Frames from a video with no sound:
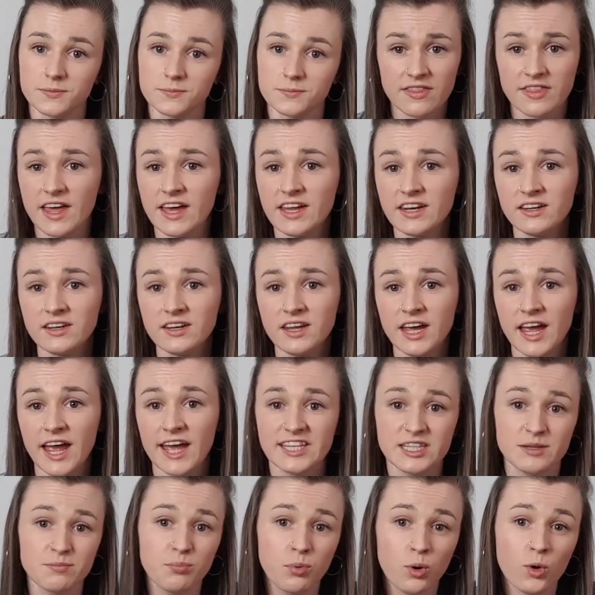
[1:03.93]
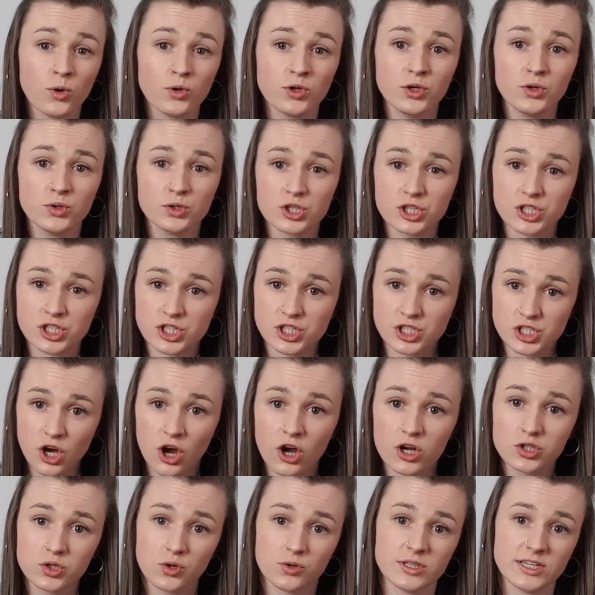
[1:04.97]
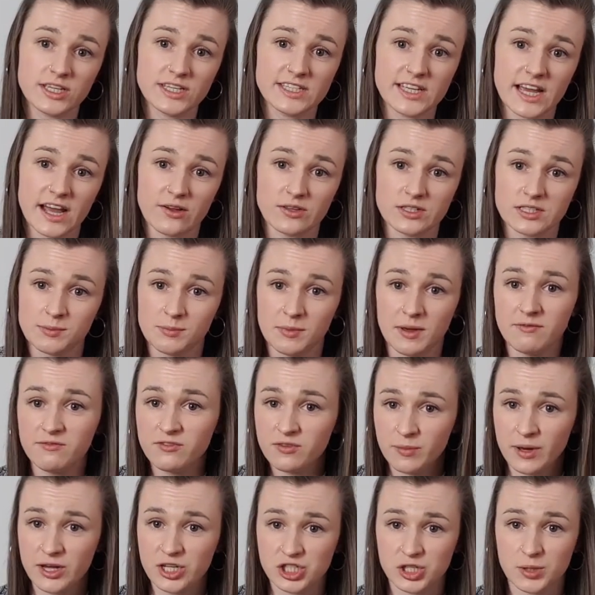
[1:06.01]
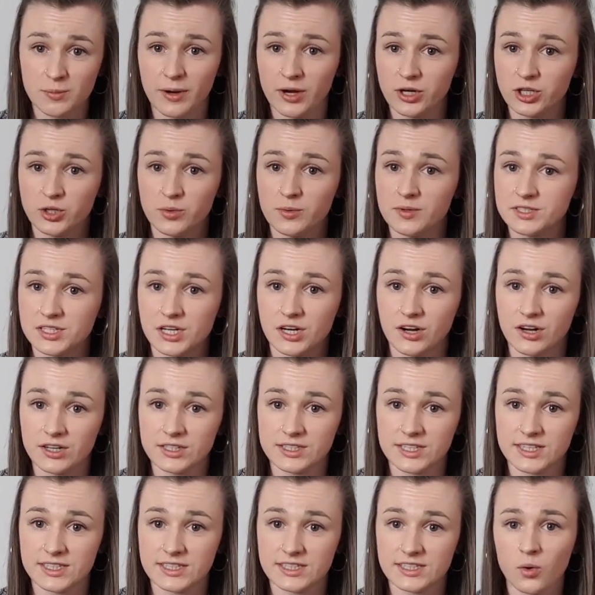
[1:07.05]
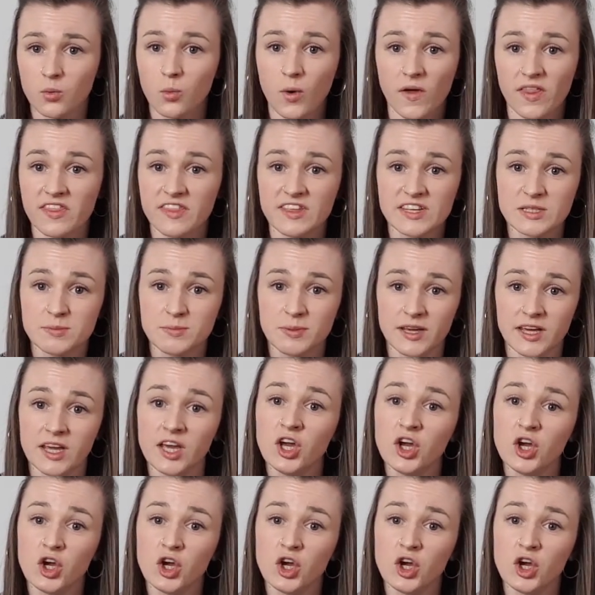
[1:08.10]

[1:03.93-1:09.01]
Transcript: Then it's important you just start jotting down some information about you as an artist, whether this be